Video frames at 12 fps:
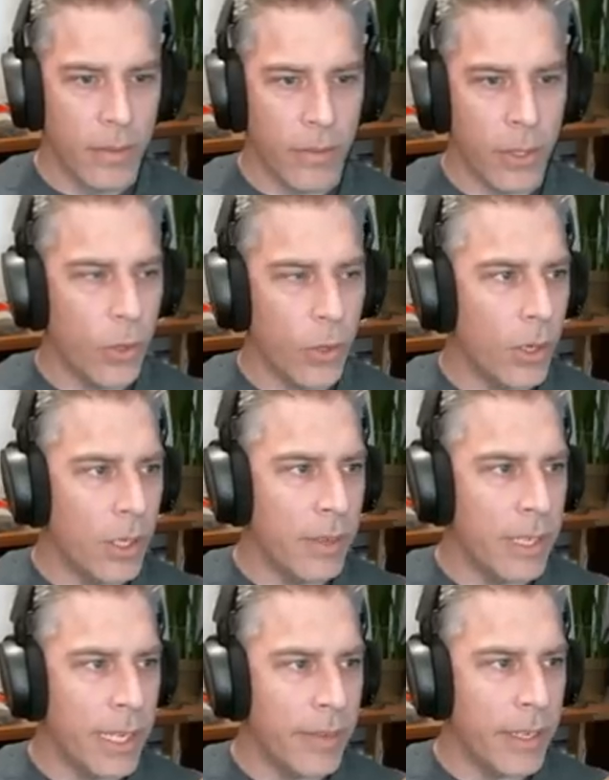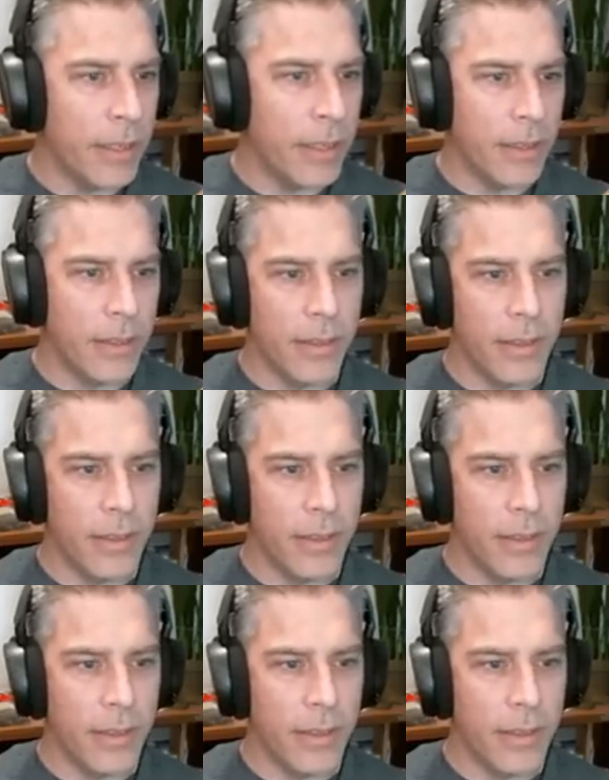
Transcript: For a total of 11.